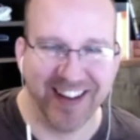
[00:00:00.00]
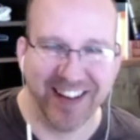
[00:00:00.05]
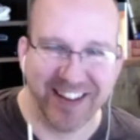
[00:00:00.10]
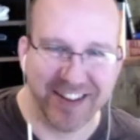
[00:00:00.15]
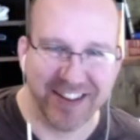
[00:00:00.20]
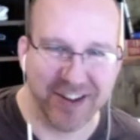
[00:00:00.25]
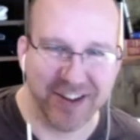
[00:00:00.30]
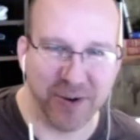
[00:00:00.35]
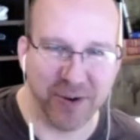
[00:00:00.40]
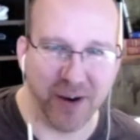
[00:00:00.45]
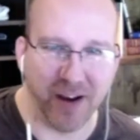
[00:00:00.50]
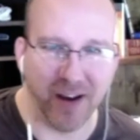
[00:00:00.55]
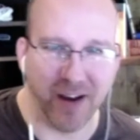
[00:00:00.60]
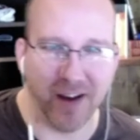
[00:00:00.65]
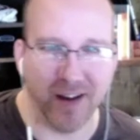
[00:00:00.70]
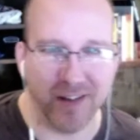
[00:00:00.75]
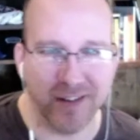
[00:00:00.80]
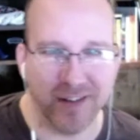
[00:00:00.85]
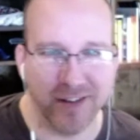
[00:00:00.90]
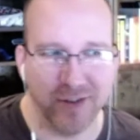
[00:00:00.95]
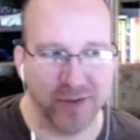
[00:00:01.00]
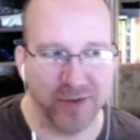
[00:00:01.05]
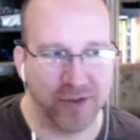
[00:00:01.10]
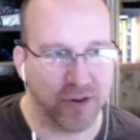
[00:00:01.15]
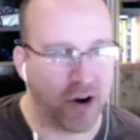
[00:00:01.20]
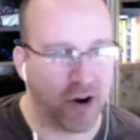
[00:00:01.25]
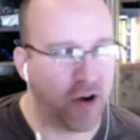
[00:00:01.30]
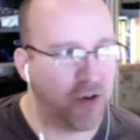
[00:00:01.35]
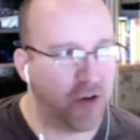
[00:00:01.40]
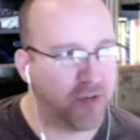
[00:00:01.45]
You
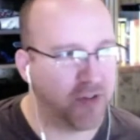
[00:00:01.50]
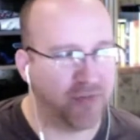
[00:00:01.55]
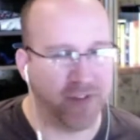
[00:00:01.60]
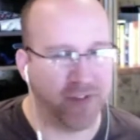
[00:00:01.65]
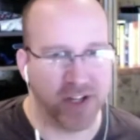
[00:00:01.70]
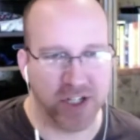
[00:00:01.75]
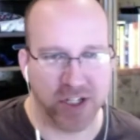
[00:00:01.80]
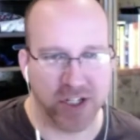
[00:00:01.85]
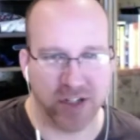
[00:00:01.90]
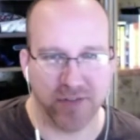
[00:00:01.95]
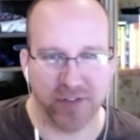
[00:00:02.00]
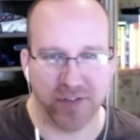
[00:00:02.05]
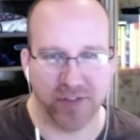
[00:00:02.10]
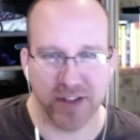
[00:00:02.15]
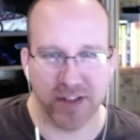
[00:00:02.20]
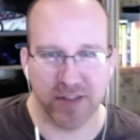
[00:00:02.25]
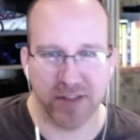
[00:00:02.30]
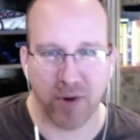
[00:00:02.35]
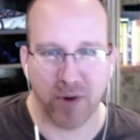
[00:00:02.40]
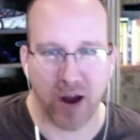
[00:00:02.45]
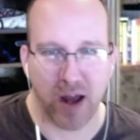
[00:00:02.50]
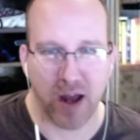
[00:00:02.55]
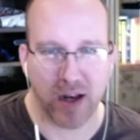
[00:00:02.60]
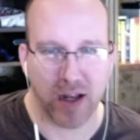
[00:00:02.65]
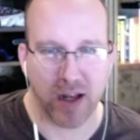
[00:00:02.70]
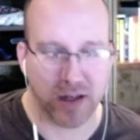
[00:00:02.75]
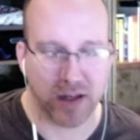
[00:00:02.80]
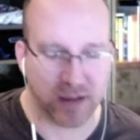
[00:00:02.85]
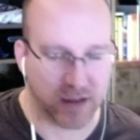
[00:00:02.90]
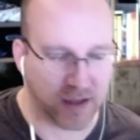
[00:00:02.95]
drove the vision for this
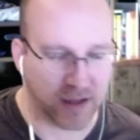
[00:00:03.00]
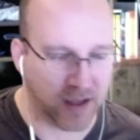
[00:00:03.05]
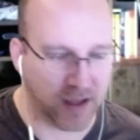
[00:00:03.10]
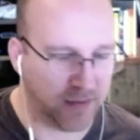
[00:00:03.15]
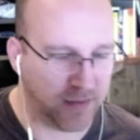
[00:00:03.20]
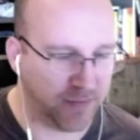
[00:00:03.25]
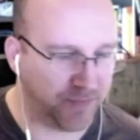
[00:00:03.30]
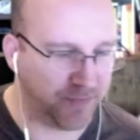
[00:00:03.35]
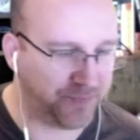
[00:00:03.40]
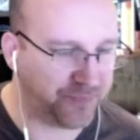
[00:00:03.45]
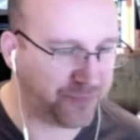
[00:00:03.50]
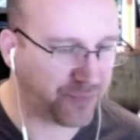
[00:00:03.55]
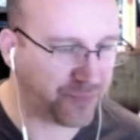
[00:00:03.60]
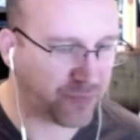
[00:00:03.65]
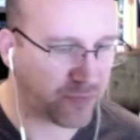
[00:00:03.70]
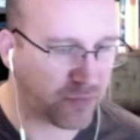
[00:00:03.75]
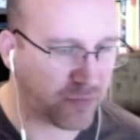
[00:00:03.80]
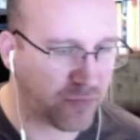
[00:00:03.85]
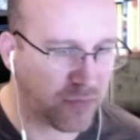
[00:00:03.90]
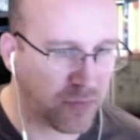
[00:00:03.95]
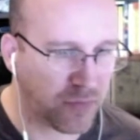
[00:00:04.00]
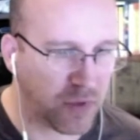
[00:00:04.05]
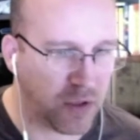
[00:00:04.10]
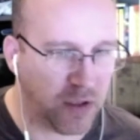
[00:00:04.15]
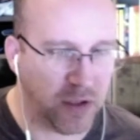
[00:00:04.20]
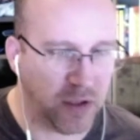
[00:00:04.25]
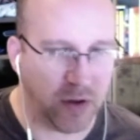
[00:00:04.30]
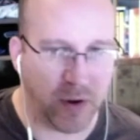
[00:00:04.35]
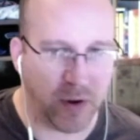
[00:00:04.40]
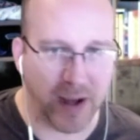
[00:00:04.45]
product and,
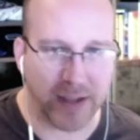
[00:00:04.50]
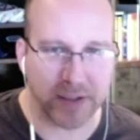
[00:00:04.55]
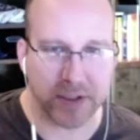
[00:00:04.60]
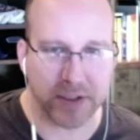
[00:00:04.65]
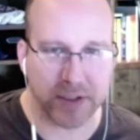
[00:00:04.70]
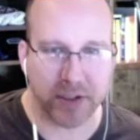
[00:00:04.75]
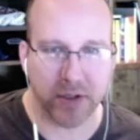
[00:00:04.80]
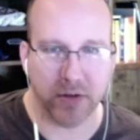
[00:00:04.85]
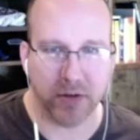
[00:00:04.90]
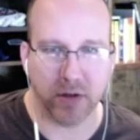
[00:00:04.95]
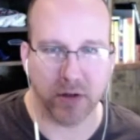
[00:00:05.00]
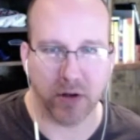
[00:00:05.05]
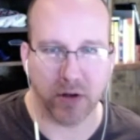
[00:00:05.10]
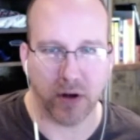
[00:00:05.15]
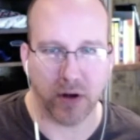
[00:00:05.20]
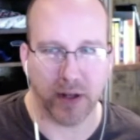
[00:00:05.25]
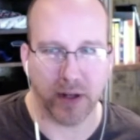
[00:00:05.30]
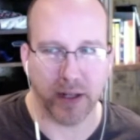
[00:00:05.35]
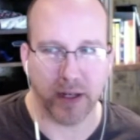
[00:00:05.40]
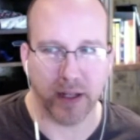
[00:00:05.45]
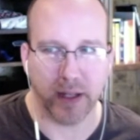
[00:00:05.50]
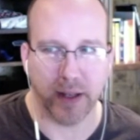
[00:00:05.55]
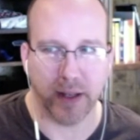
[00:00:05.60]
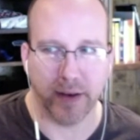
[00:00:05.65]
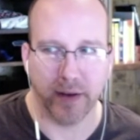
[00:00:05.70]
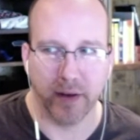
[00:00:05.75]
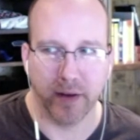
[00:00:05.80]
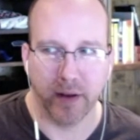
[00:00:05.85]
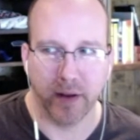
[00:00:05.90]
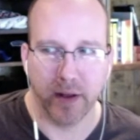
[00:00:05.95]
executed on it. And
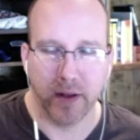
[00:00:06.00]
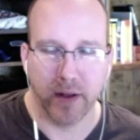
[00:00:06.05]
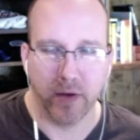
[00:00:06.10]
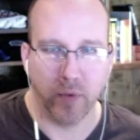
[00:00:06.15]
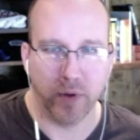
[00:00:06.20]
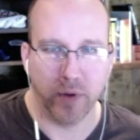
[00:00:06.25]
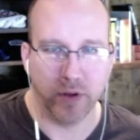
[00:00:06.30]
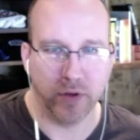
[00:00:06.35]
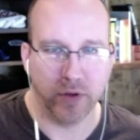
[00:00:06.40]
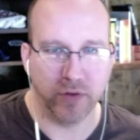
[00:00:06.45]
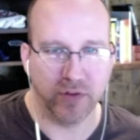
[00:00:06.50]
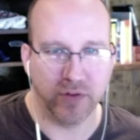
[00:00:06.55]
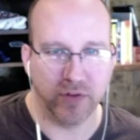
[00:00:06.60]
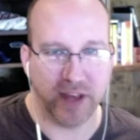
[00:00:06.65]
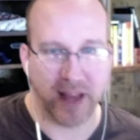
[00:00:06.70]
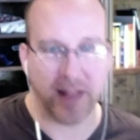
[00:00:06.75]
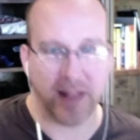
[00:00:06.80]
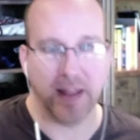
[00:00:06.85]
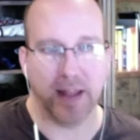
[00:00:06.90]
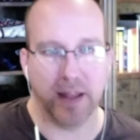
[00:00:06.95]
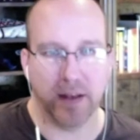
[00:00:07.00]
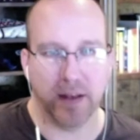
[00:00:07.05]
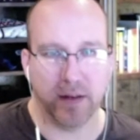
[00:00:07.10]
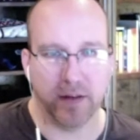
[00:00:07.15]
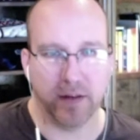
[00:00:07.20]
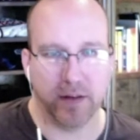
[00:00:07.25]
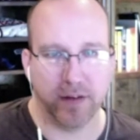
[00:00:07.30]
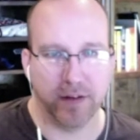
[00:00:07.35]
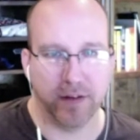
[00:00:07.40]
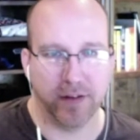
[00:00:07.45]
when you sell it,
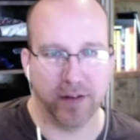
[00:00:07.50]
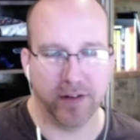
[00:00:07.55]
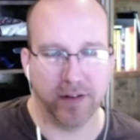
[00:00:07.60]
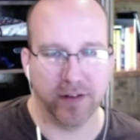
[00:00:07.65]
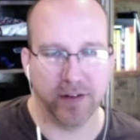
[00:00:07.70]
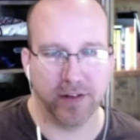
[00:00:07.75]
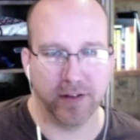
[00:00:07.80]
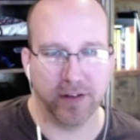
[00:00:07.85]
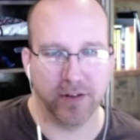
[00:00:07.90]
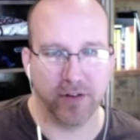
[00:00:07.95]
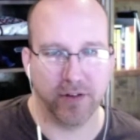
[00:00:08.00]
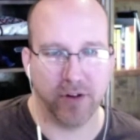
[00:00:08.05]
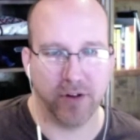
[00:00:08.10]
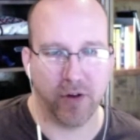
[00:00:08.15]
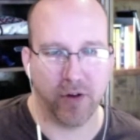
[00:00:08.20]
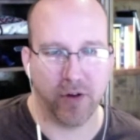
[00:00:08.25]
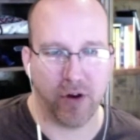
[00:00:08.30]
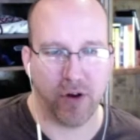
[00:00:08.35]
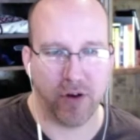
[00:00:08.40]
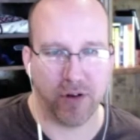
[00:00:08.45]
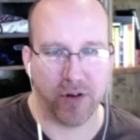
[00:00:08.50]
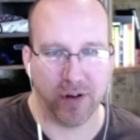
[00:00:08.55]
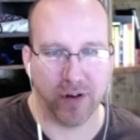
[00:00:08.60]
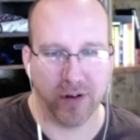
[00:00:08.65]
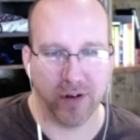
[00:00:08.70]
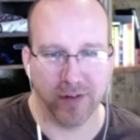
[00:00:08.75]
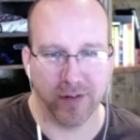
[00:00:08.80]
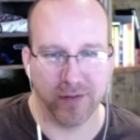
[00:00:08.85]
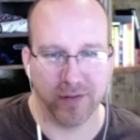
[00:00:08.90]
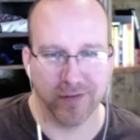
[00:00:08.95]
you're no
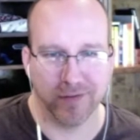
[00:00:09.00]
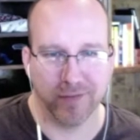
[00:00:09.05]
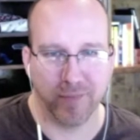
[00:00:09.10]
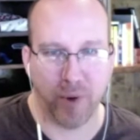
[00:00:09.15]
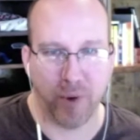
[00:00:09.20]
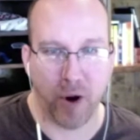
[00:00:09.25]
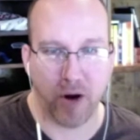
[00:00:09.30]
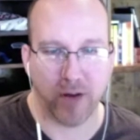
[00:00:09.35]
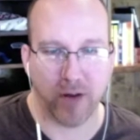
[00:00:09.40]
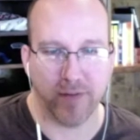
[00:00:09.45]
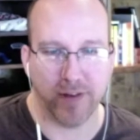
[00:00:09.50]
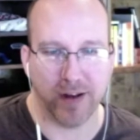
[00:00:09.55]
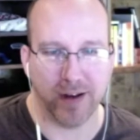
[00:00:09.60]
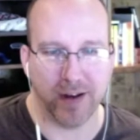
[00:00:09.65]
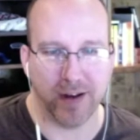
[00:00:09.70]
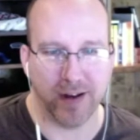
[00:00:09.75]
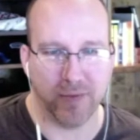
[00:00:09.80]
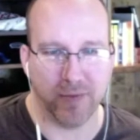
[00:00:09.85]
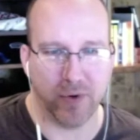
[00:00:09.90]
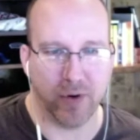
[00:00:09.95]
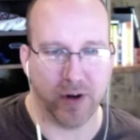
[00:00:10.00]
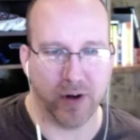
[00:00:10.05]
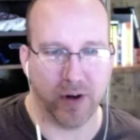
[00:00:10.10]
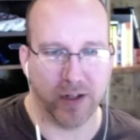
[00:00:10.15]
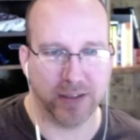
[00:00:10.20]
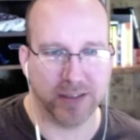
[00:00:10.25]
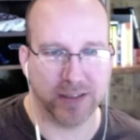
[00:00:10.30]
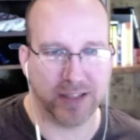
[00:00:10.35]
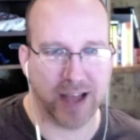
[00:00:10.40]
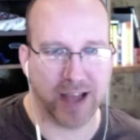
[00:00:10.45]
longer part of it anymore. And
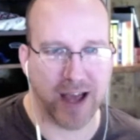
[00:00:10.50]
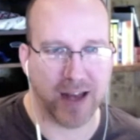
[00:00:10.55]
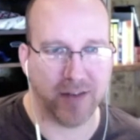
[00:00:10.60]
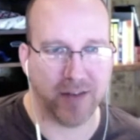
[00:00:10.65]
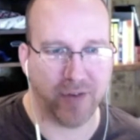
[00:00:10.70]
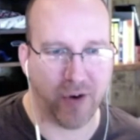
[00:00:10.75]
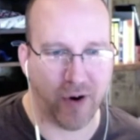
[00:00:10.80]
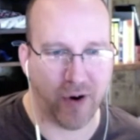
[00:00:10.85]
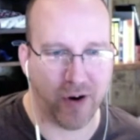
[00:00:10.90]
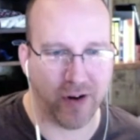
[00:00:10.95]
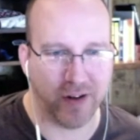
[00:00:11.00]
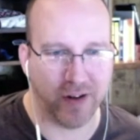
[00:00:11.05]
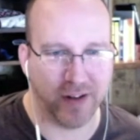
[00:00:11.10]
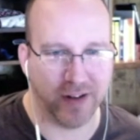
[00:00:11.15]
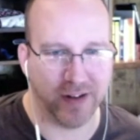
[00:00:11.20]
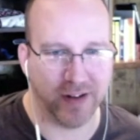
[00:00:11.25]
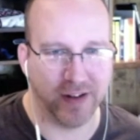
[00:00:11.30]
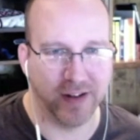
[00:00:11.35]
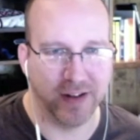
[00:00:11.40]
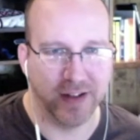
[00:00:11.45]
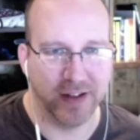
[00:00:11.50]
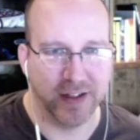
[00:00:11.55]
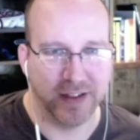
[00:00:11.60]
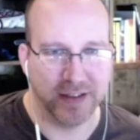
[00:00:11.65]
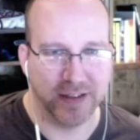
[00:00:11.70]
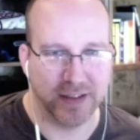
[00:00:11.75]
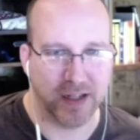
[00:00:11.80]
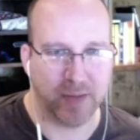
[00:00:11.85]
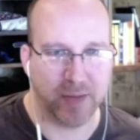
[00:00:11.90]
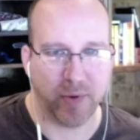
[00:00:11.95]
it's kind of hard to
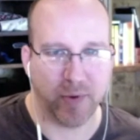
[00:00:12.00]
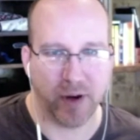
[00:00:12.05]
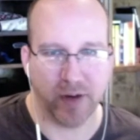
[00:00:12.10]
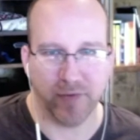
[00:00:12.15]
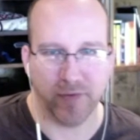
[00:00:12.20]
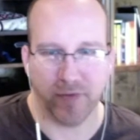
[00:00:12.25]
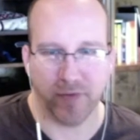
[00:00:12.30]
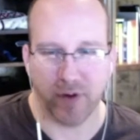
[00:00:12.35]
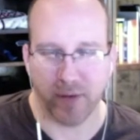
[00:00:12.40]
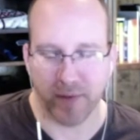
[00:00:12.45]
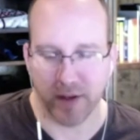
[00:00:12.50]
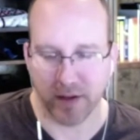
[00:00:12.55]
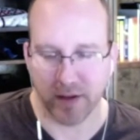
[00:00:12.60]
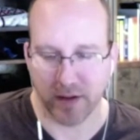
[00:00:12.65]
separate from it.